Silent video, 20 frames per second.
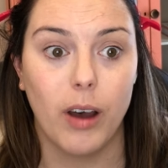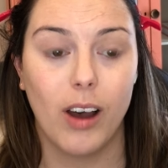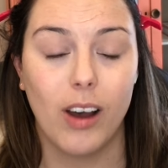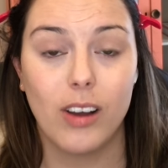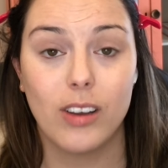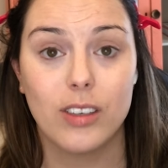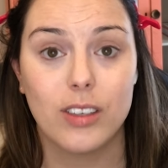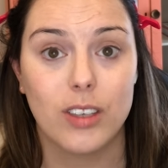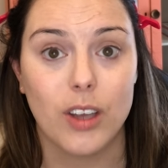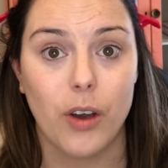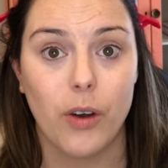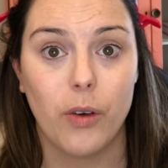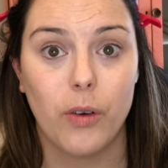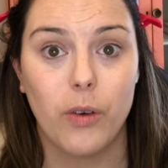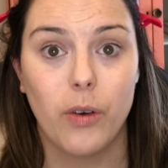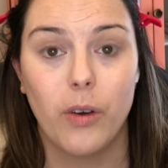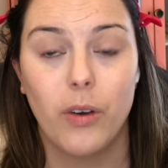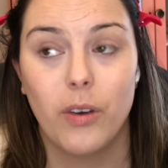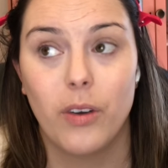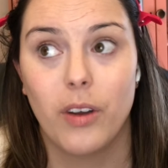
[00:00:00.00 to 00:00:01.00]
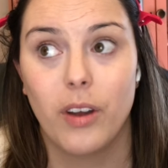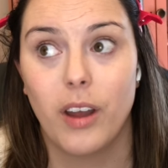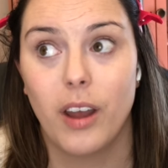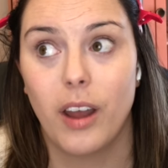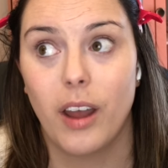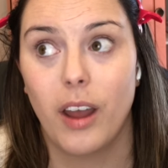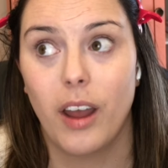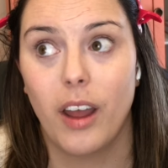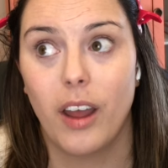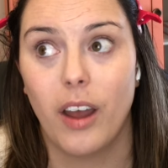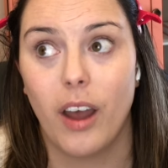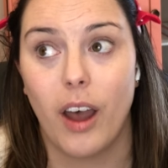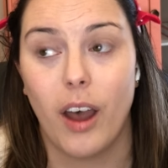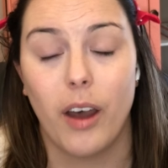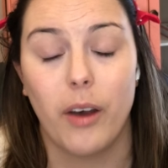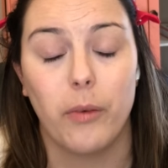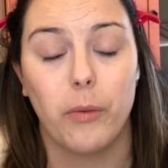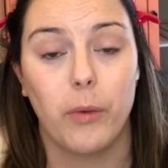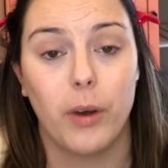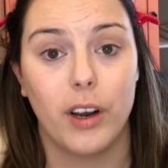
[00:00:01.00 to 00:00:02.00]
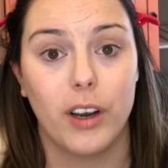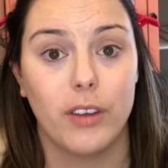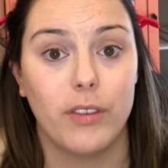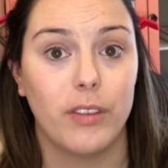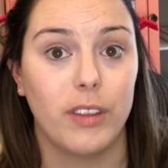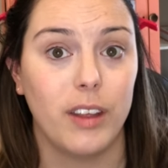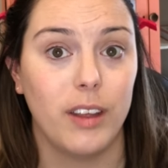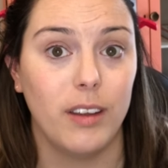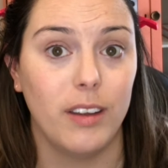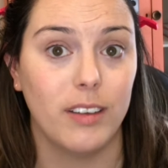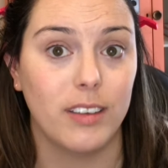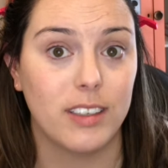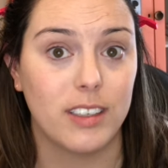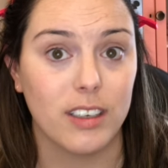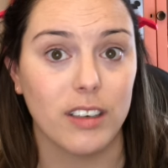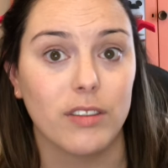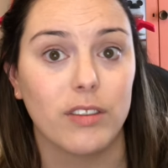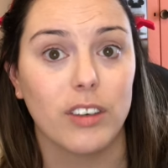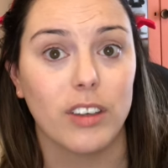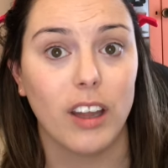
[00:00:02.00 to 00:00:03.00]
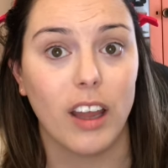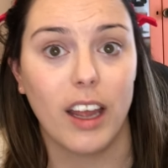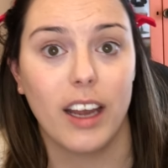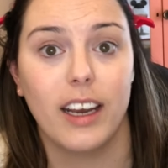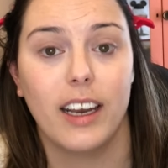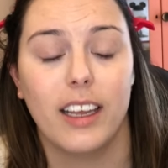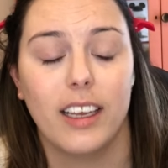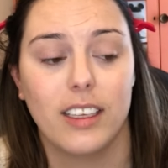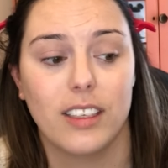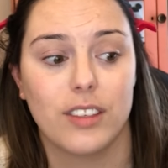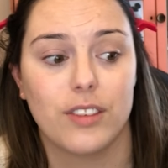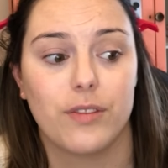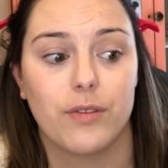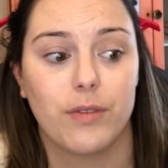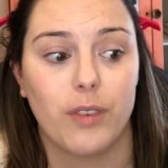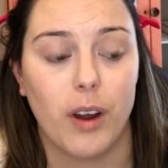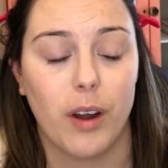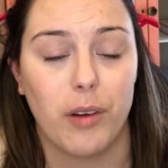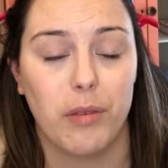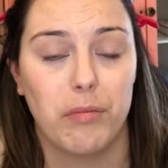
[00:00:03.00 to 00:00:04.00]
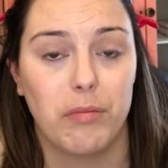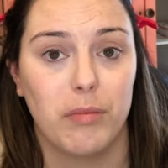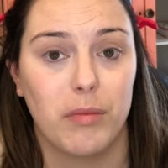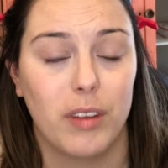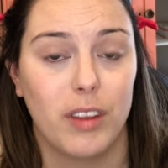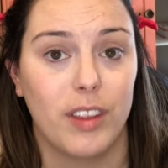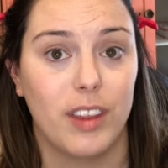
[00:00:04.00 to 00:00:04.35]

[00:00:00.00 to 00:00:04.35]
Also, one of the silver linings from